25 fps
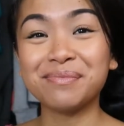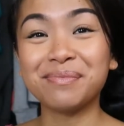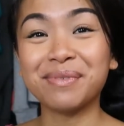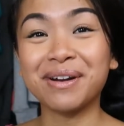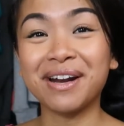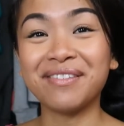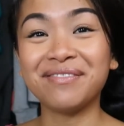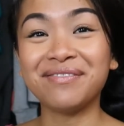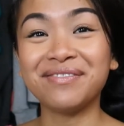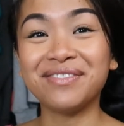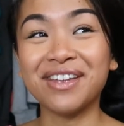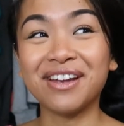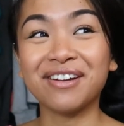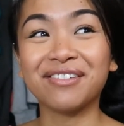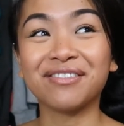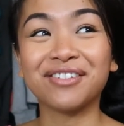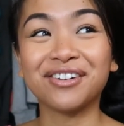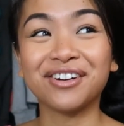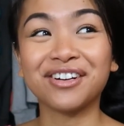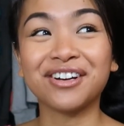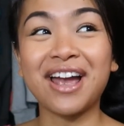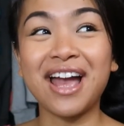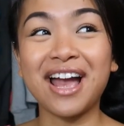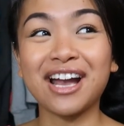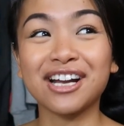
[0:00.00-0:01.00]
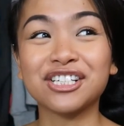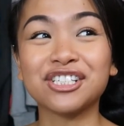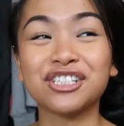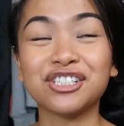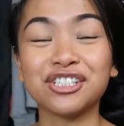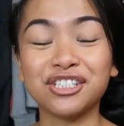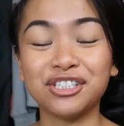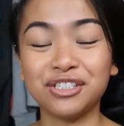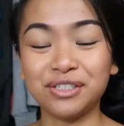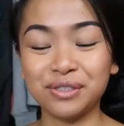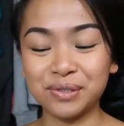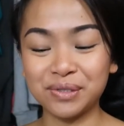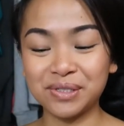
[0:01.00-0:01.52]
but I've never
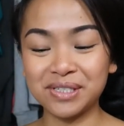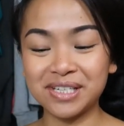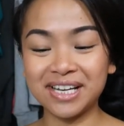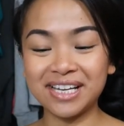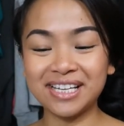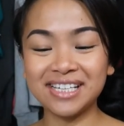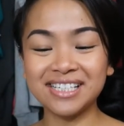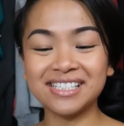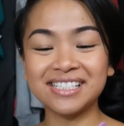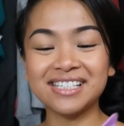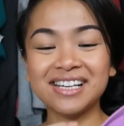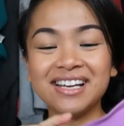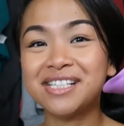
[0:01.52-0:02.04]
actually used it.